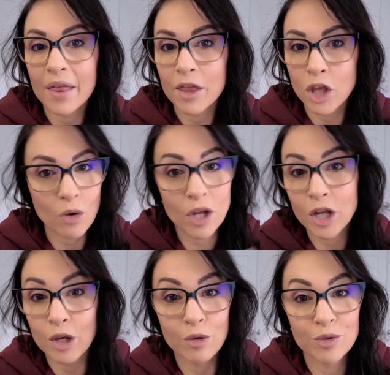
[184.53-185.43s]
you could
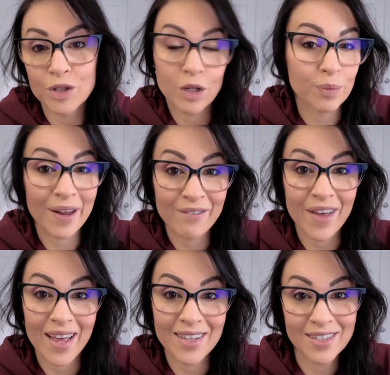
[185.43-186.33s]
use those
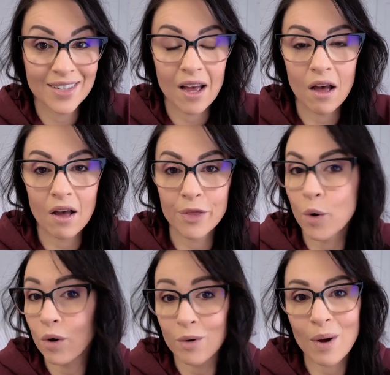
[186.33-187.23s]
benefits on the
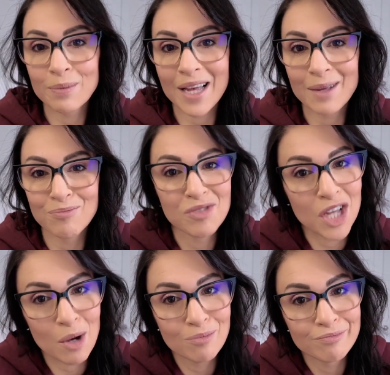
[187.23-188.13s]
Oura website.
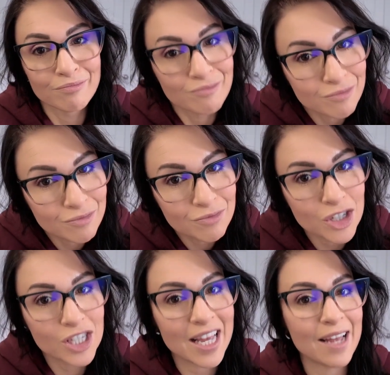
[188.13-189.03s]
So
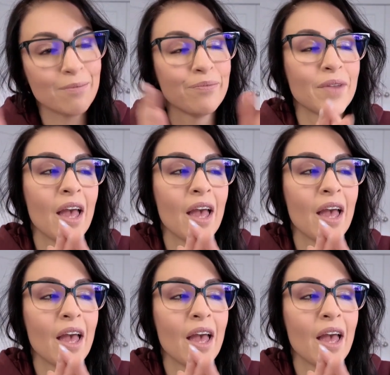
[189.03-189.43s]
just saying.